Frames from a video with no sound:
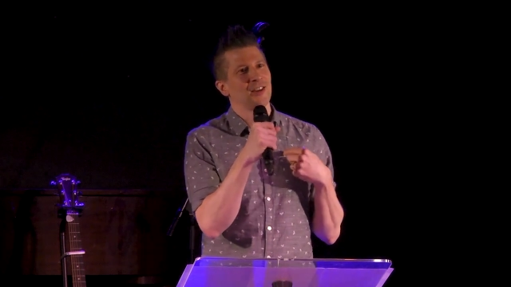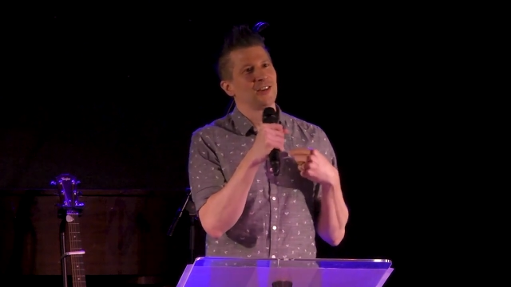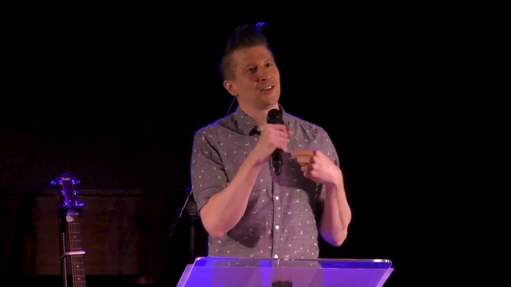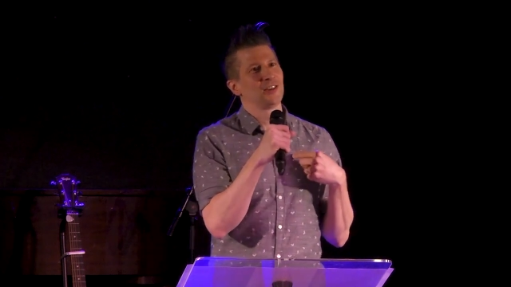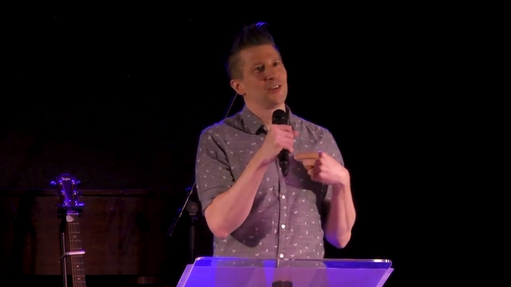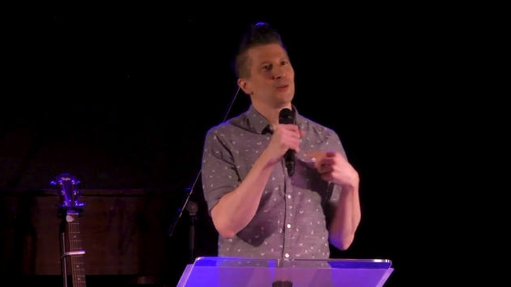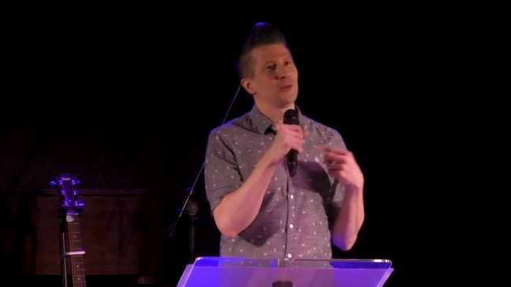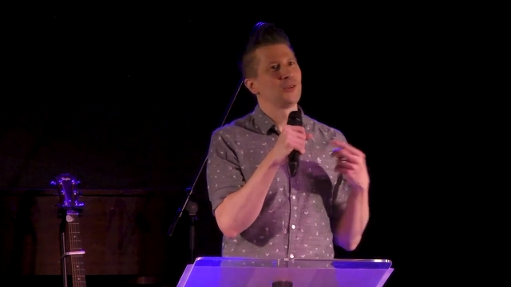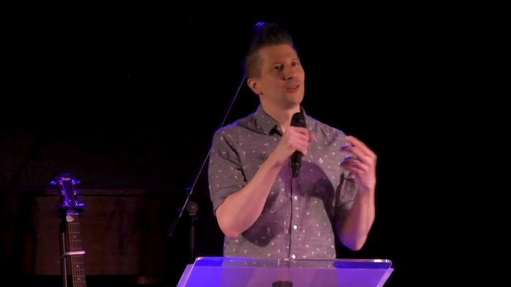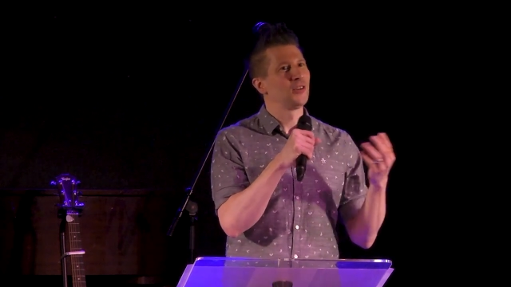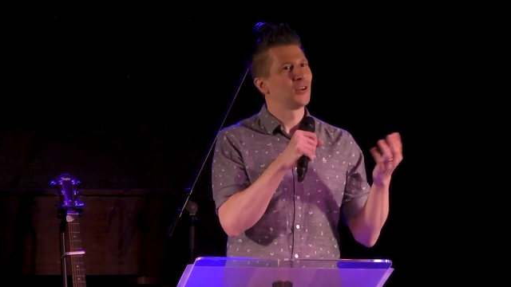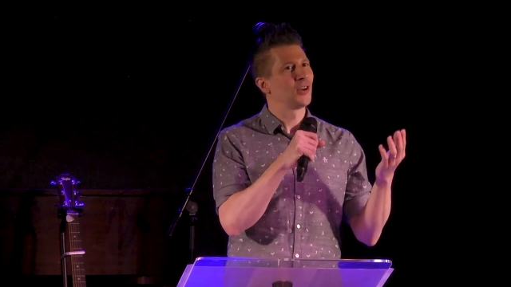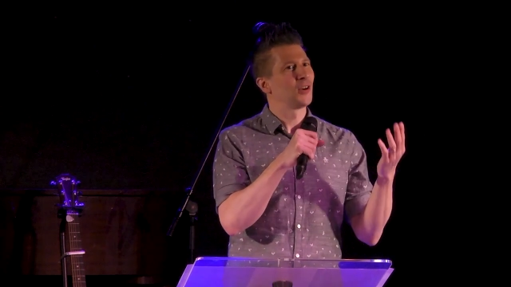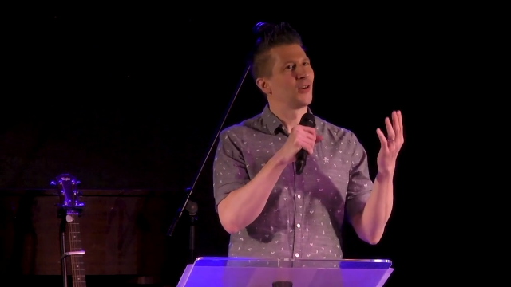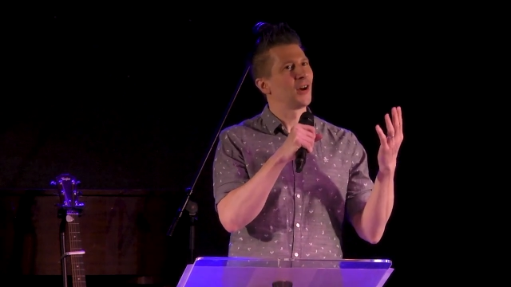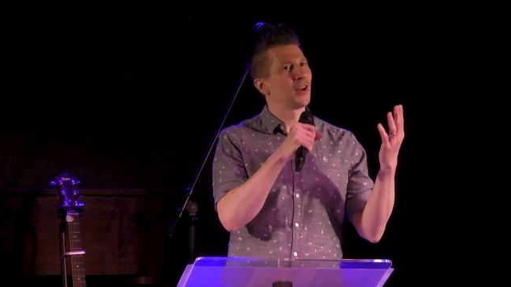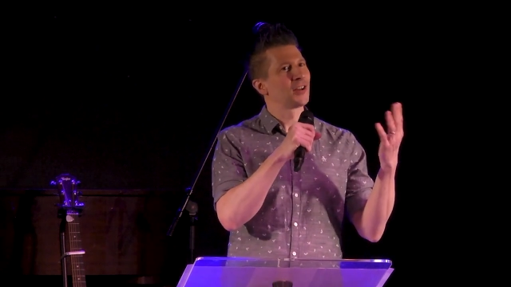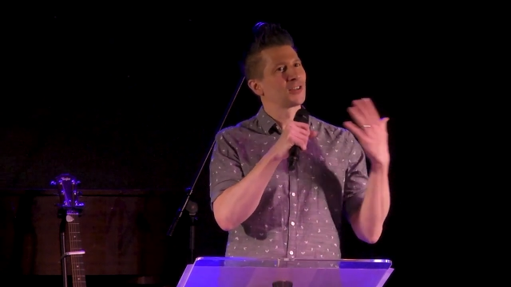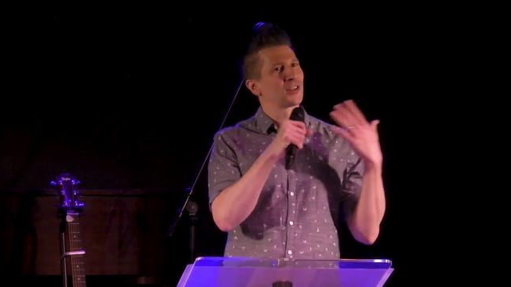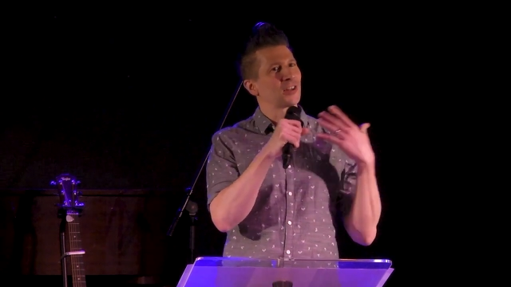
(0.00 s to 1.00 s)
You only
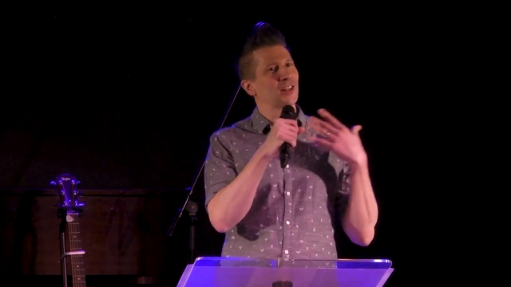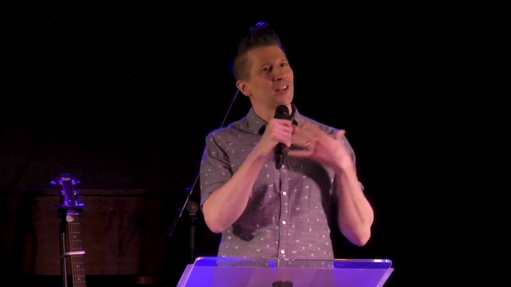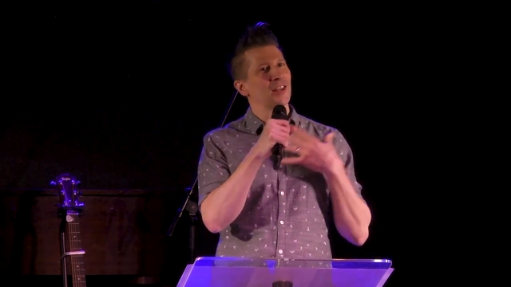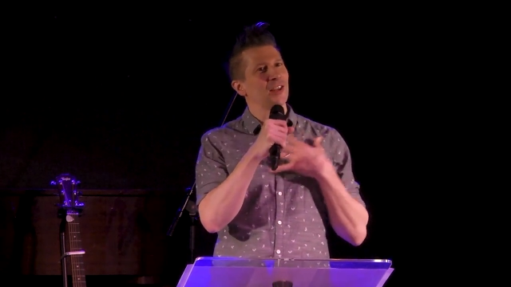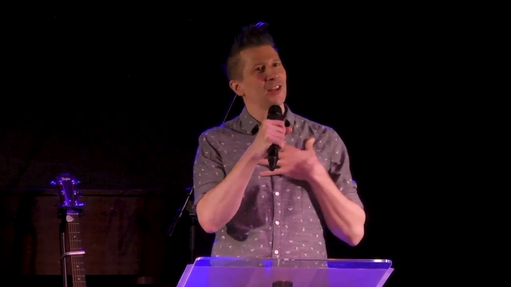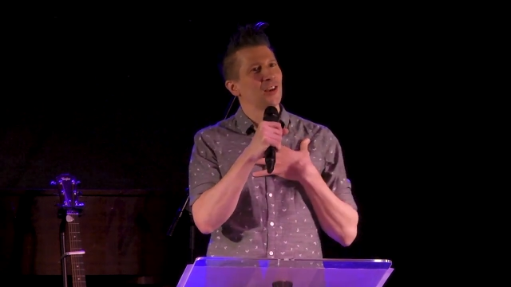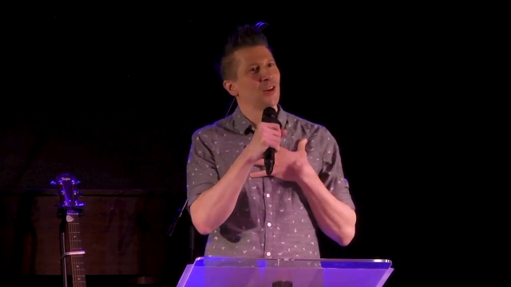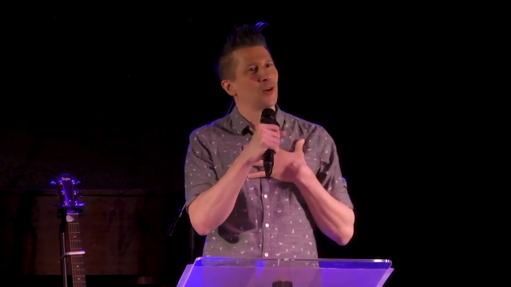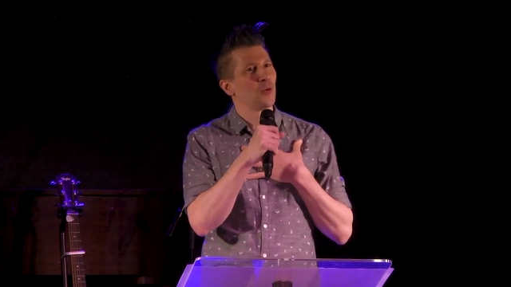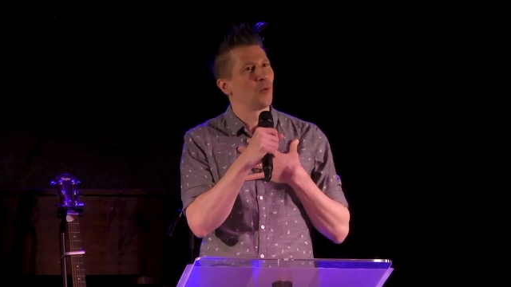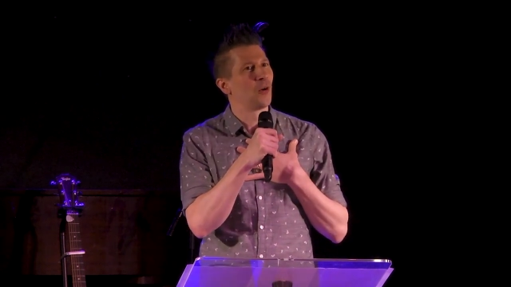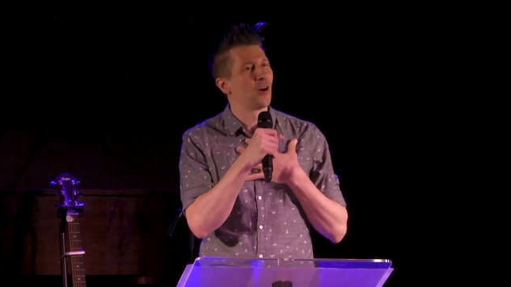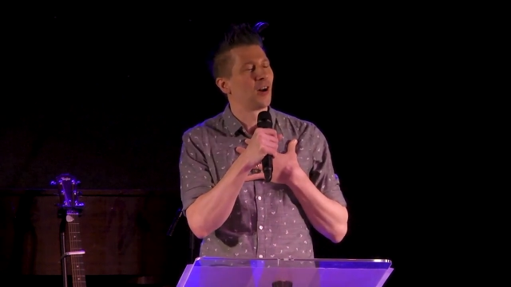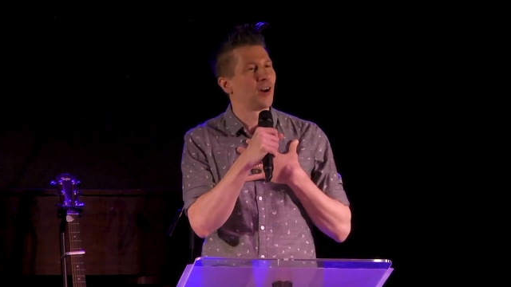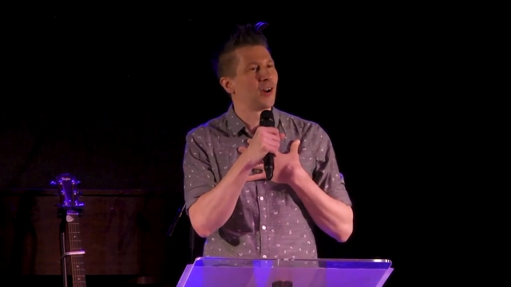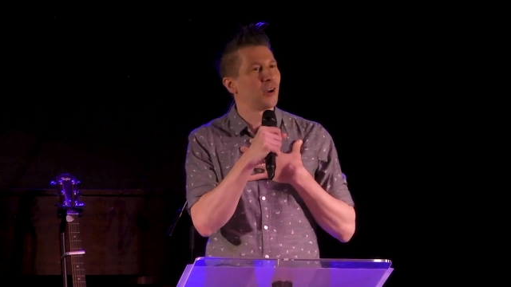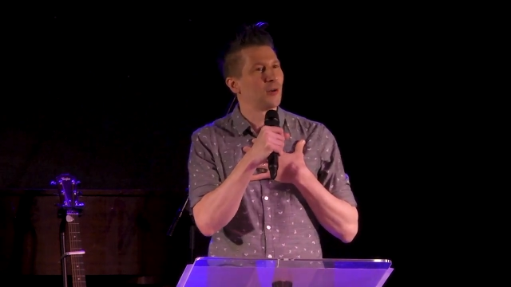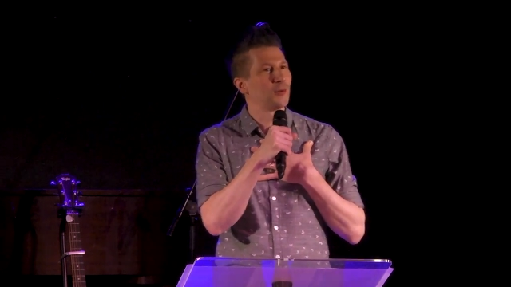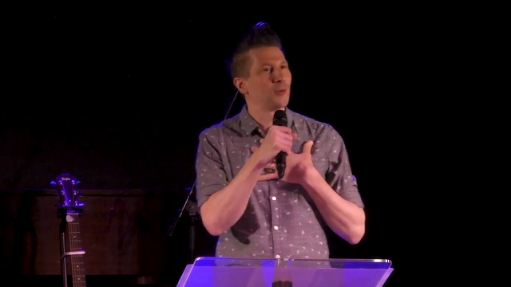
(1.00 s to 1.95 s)
know actually what I